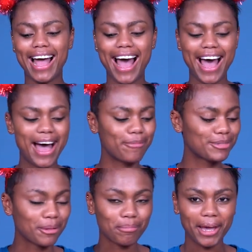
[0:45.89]

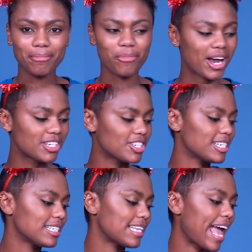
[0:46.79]
some paint
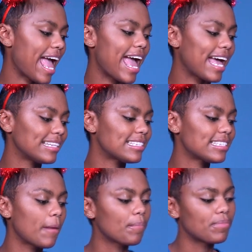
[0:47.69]
brushes, and
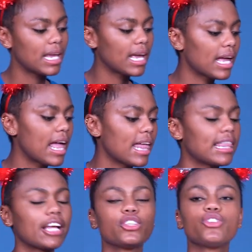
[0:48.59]
something
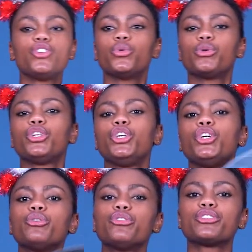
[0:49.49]
that you would
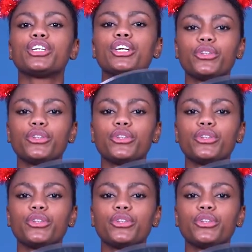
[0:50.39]
use